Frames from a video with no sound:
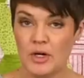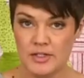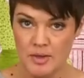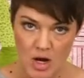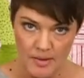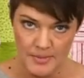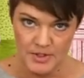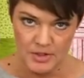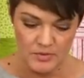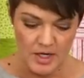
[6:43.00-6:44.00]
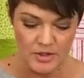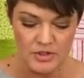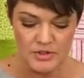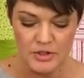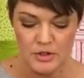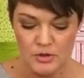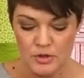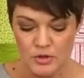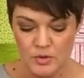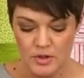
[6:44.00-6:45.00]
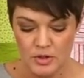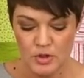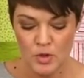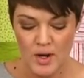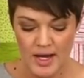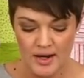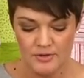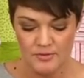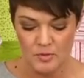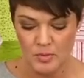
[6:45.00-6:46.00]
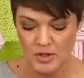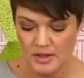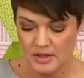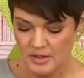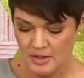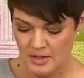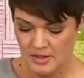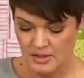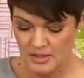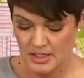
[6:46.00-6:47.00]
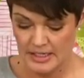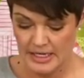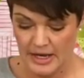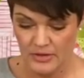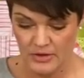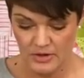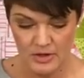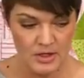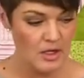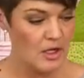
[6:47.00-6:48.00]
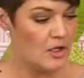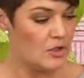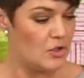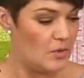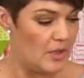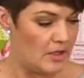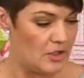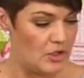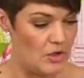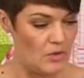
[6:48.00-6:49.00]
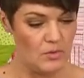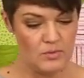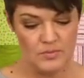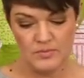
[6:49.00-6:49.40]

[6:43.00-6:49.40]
press them opposite directions, and then you can join the two halves of the block together to get you